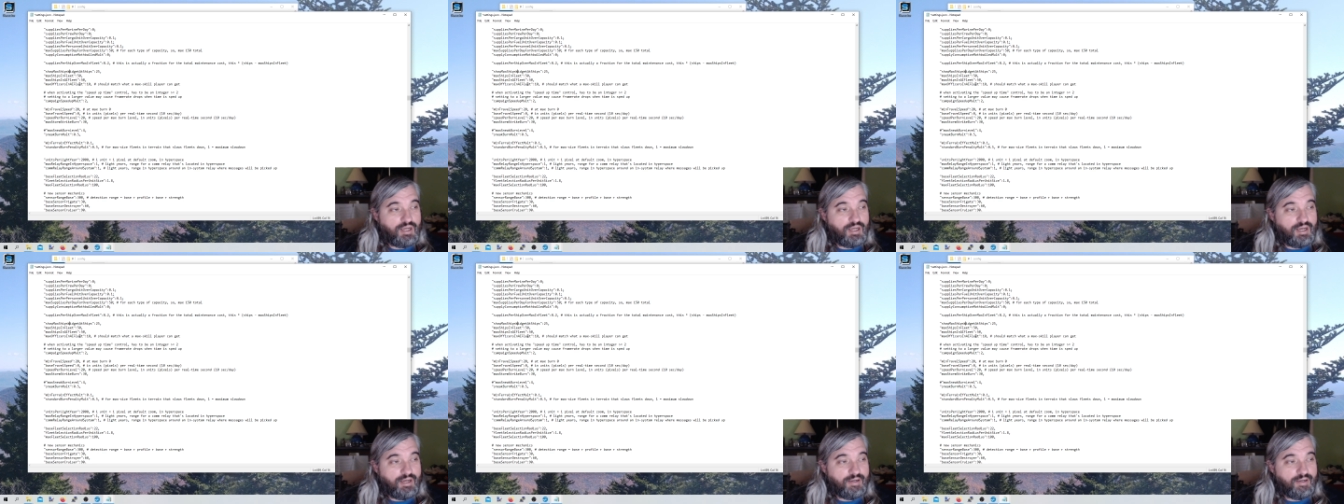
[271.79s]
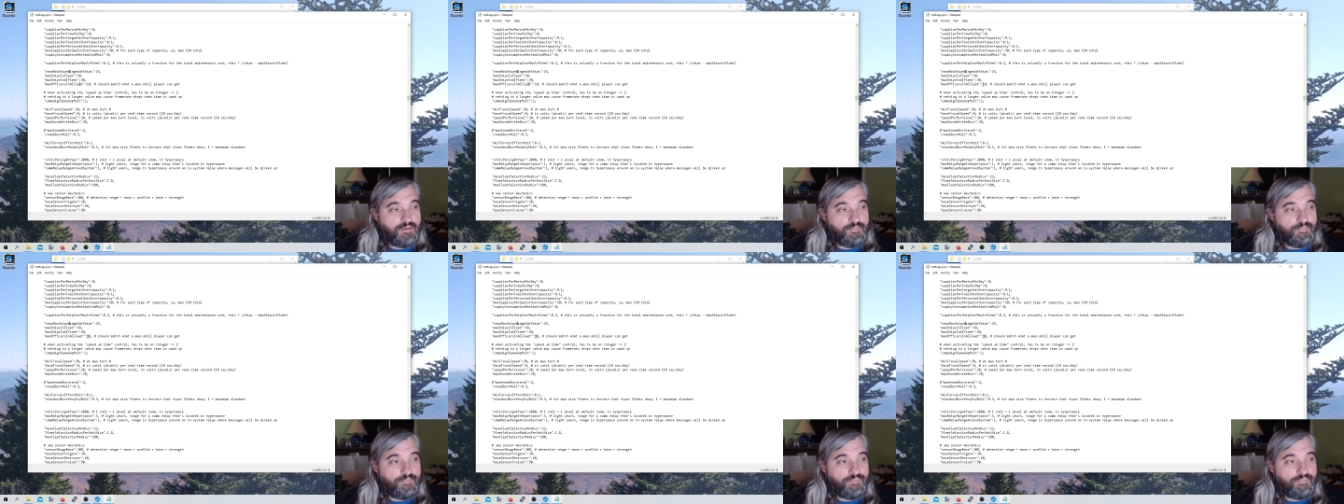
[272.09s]

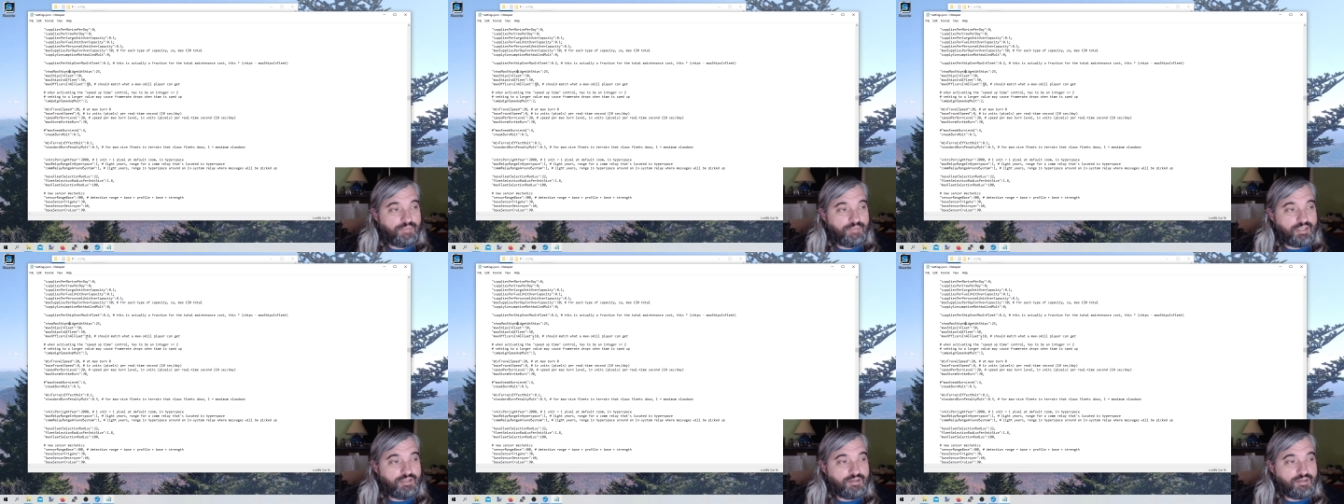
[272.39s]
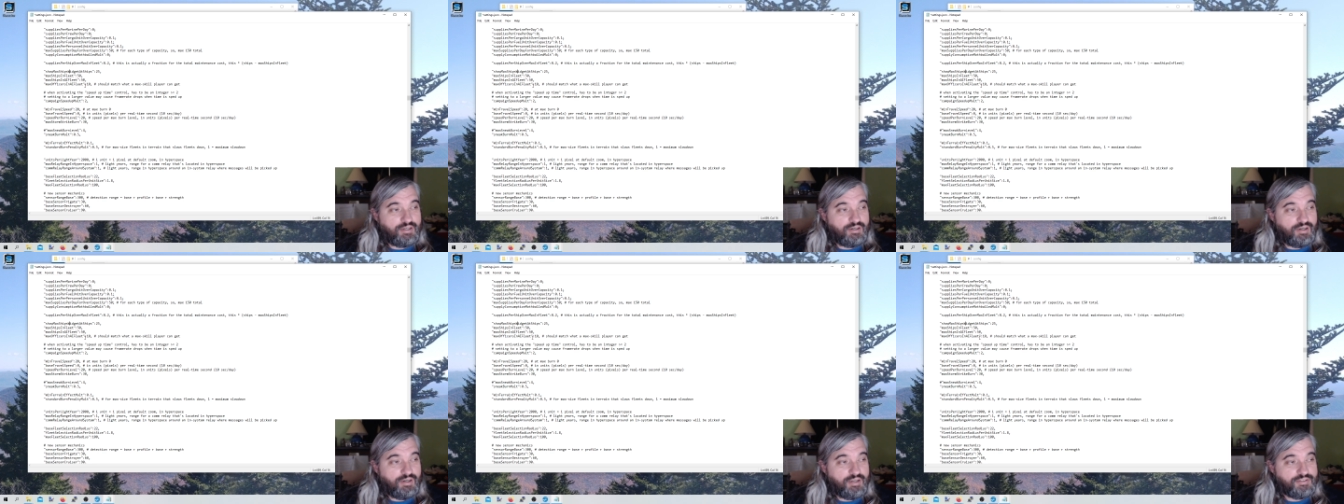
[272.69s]
Um, but you
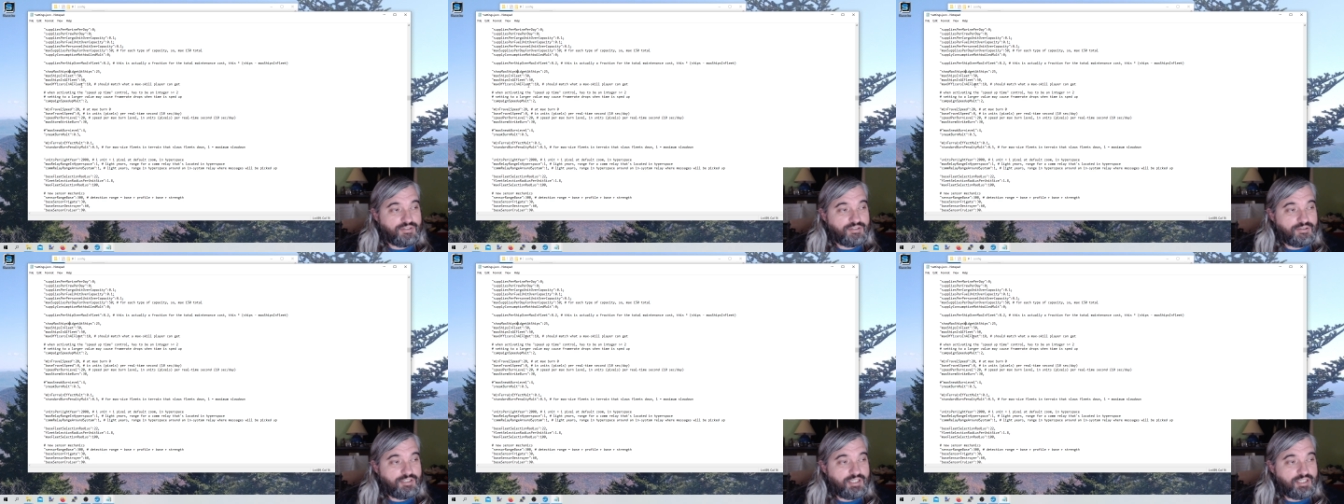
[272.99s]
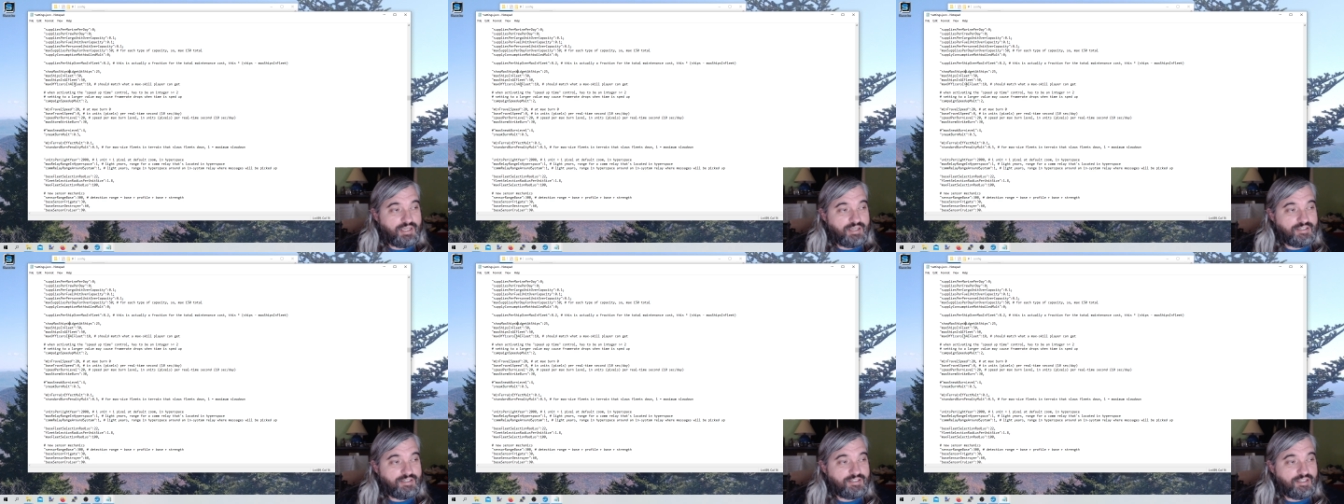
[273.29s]
can also
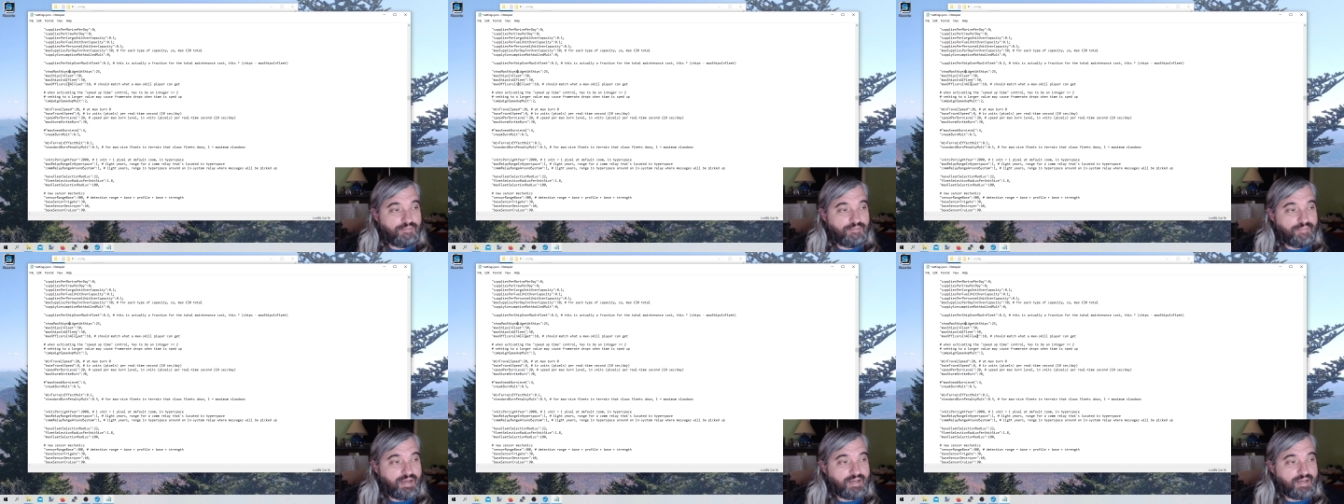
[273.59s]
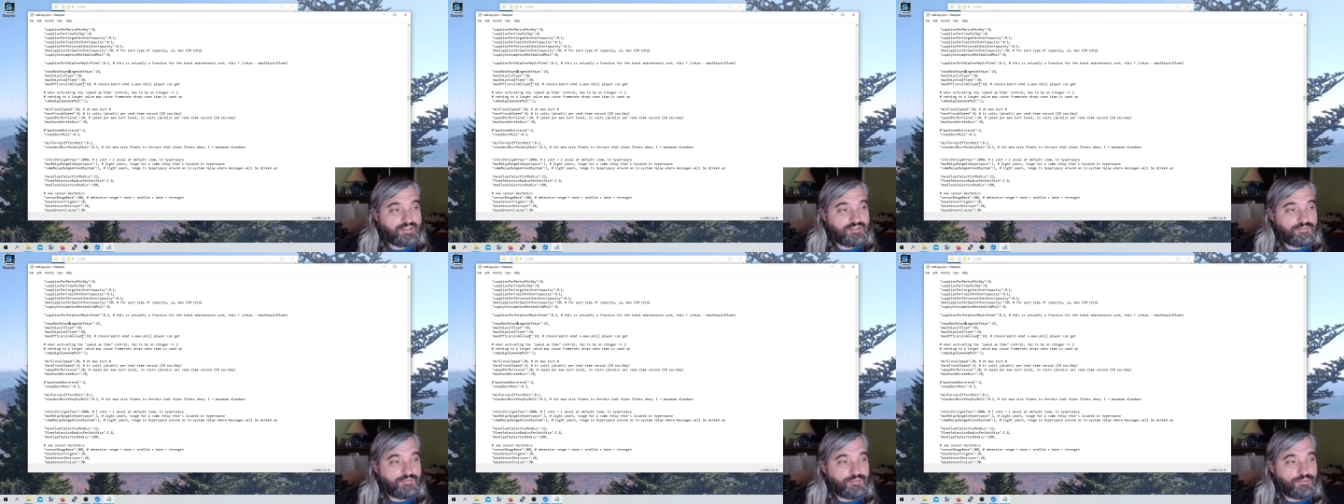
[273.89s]
change the
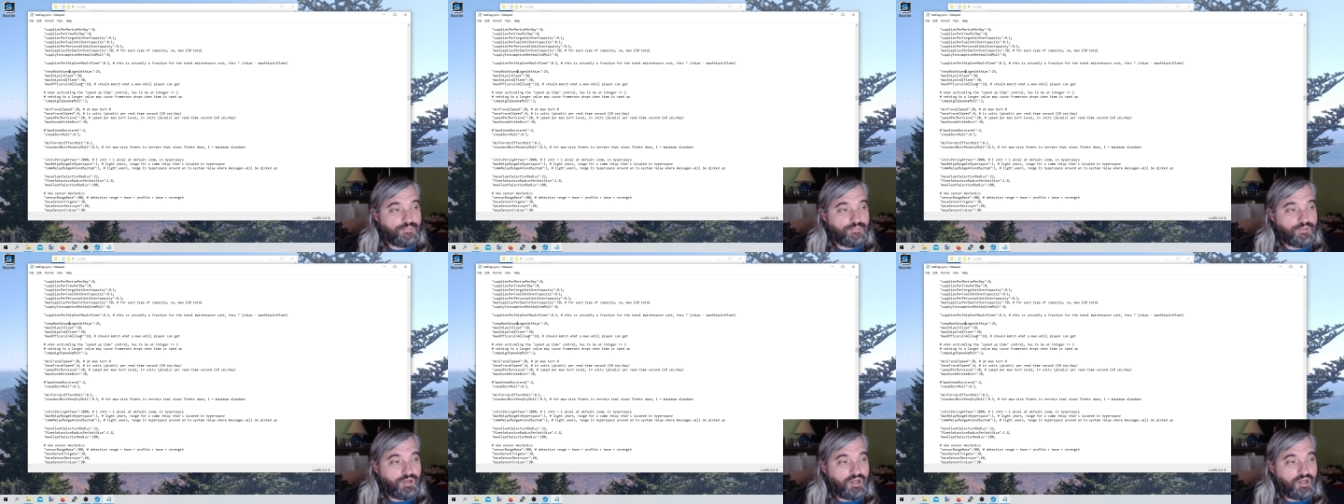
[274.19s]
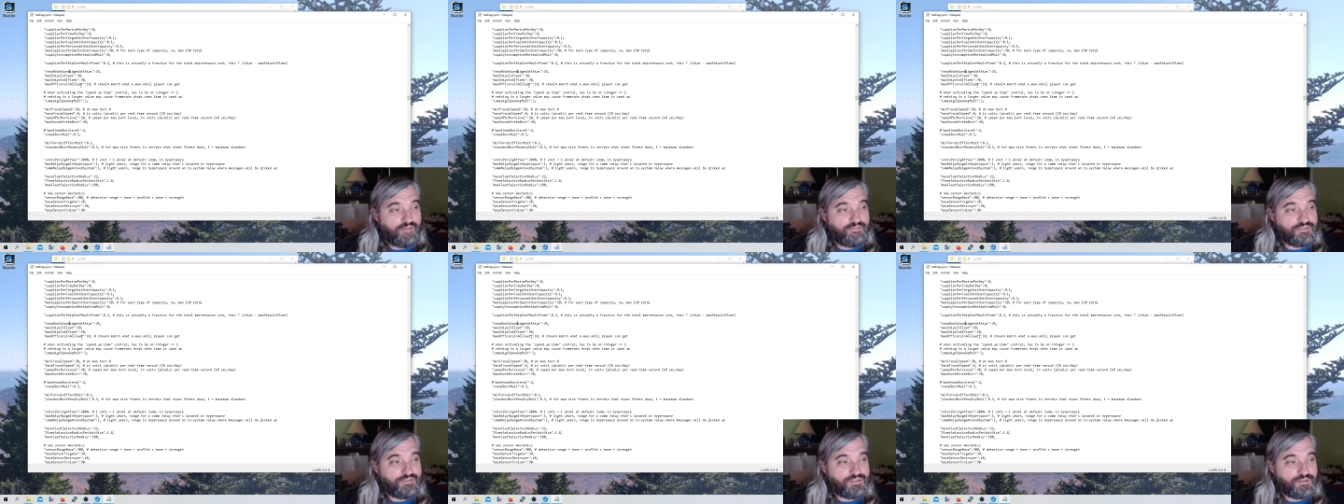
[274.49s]
maximum
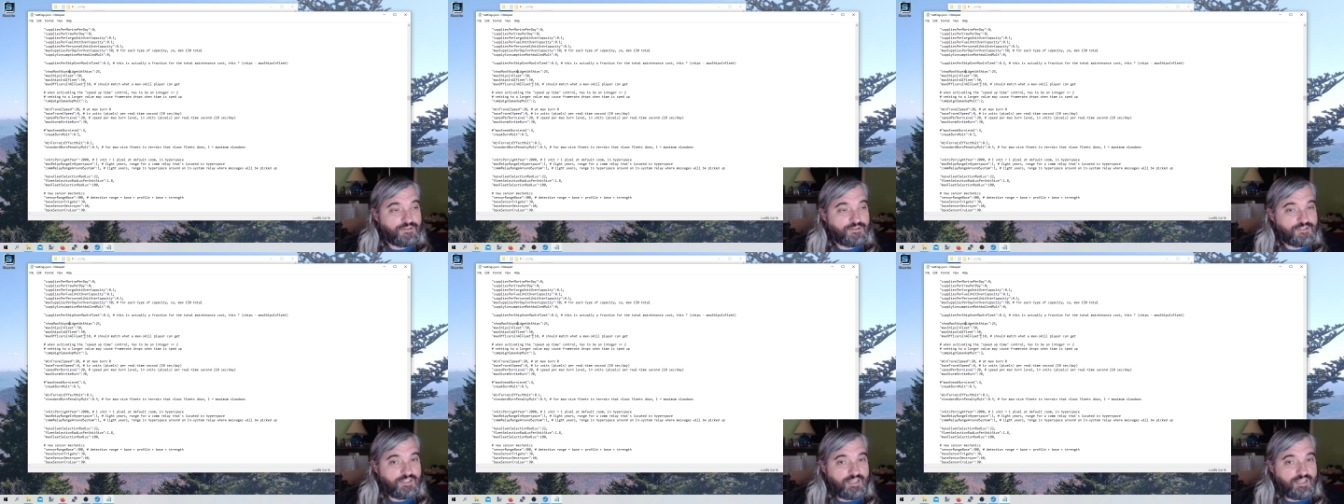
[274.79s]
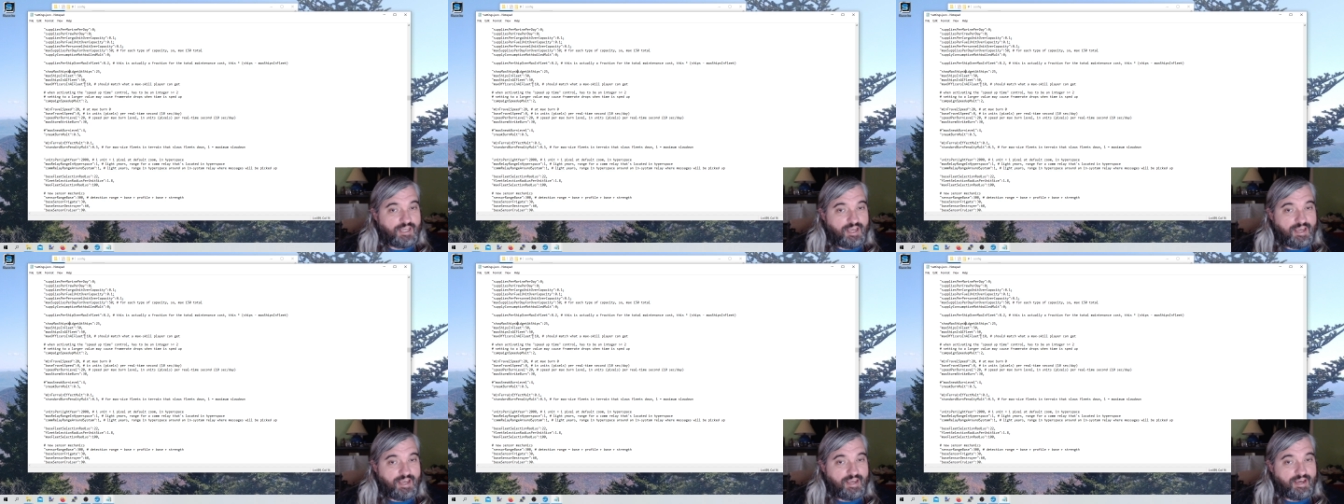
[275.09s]
officers in an
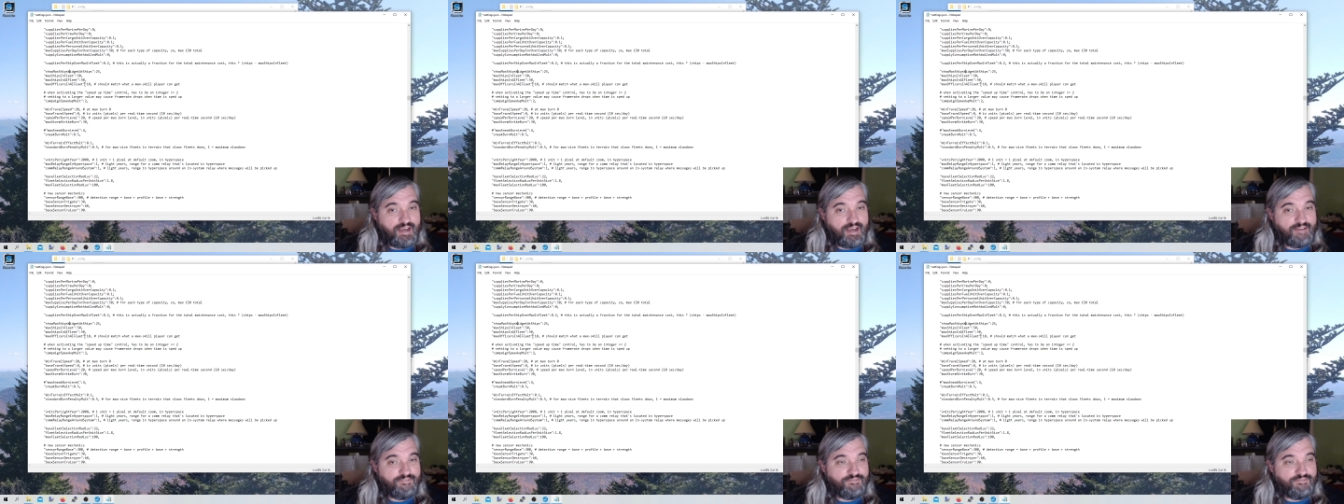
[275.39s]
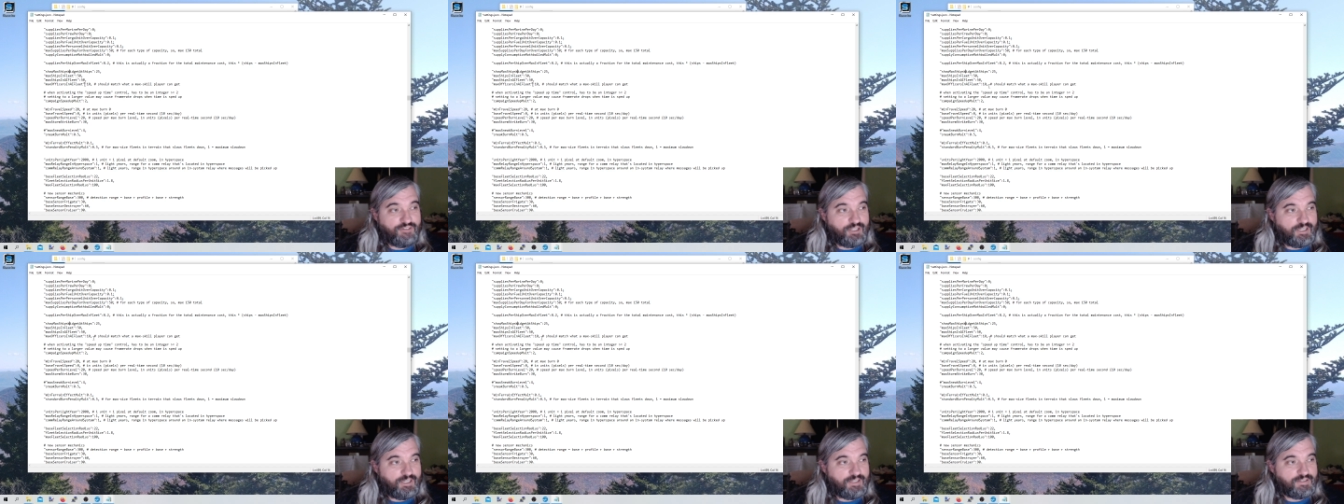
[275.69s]
A I
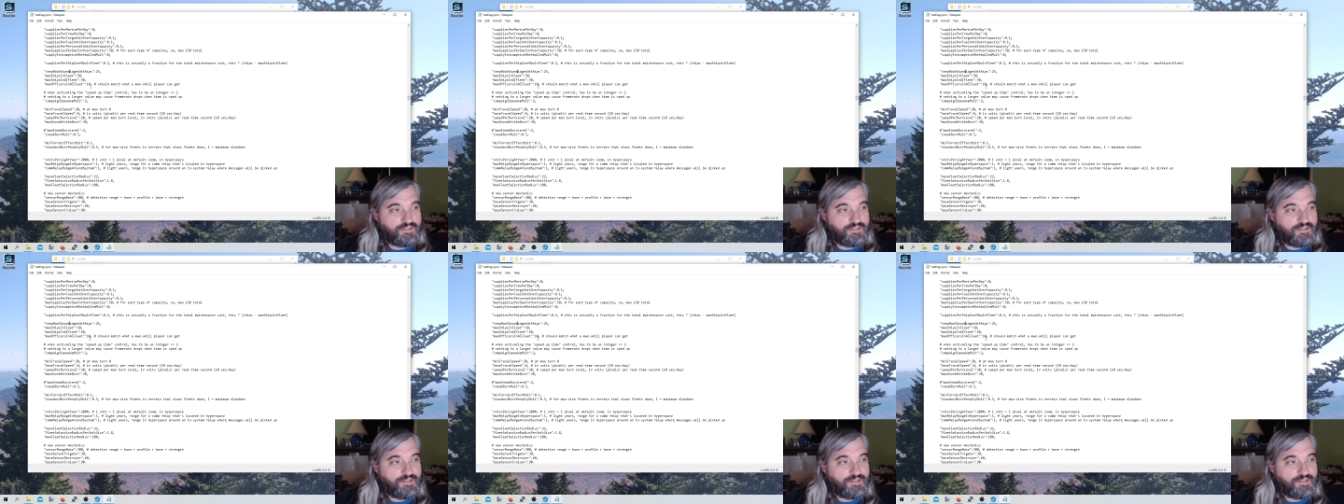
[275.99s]
fleet,